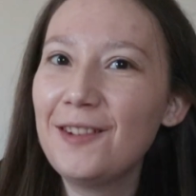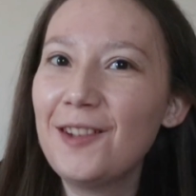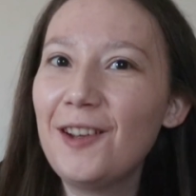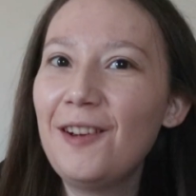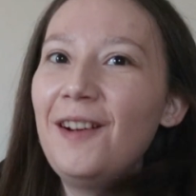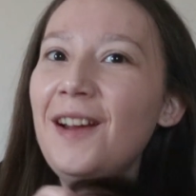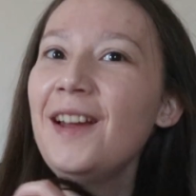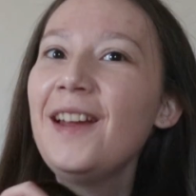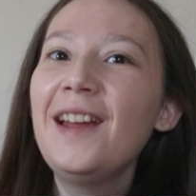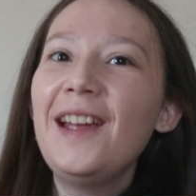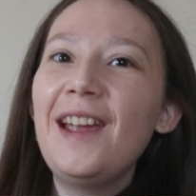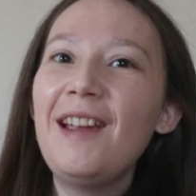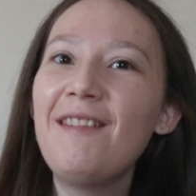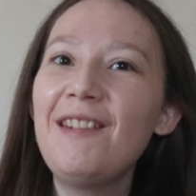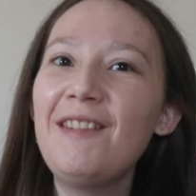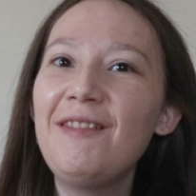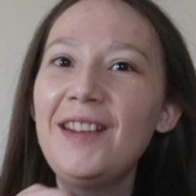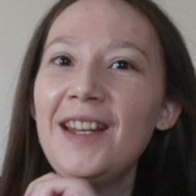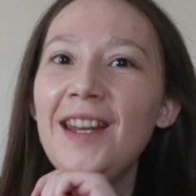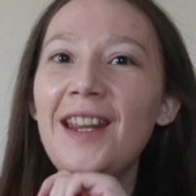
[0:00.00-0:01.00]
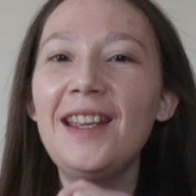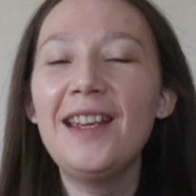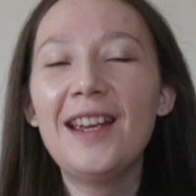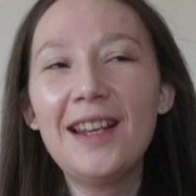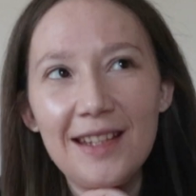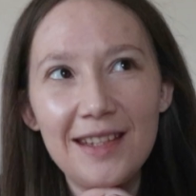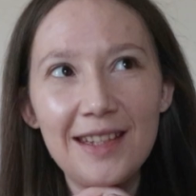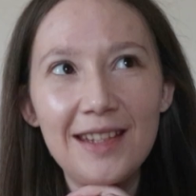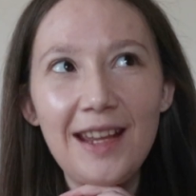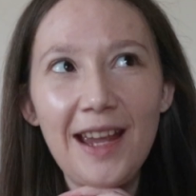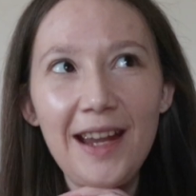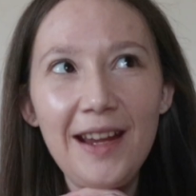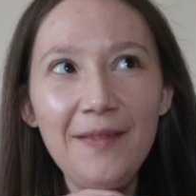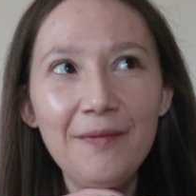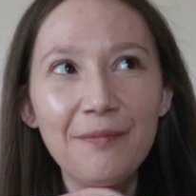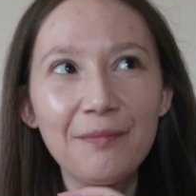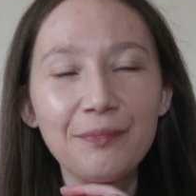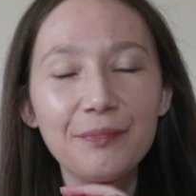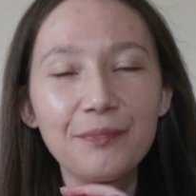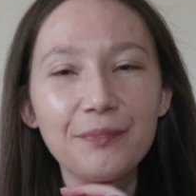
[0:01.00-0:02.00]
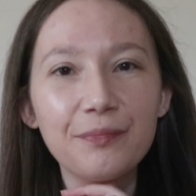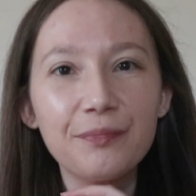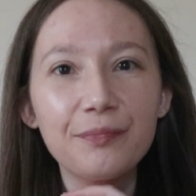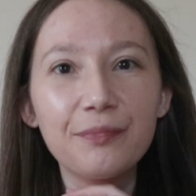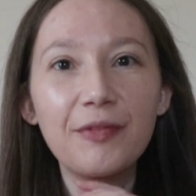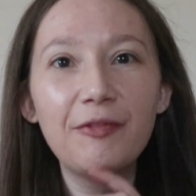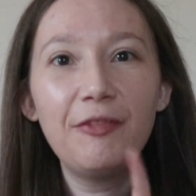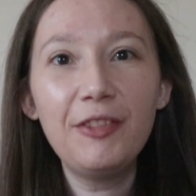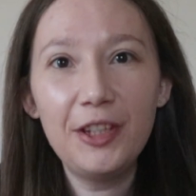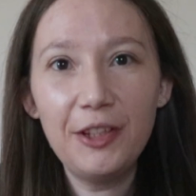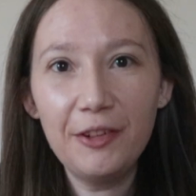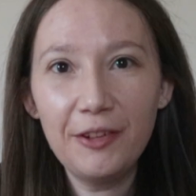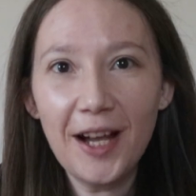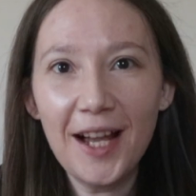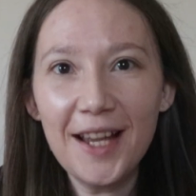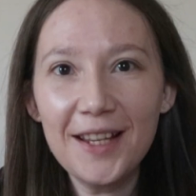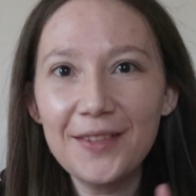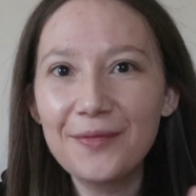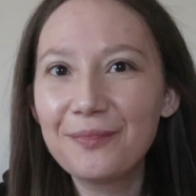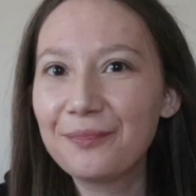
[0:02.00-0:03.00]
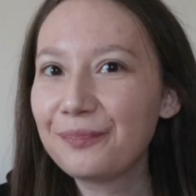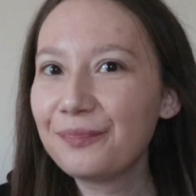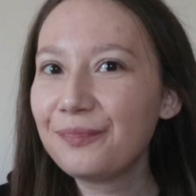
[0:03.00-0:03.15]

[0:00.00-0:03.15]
so it would have been yesterday for you guys.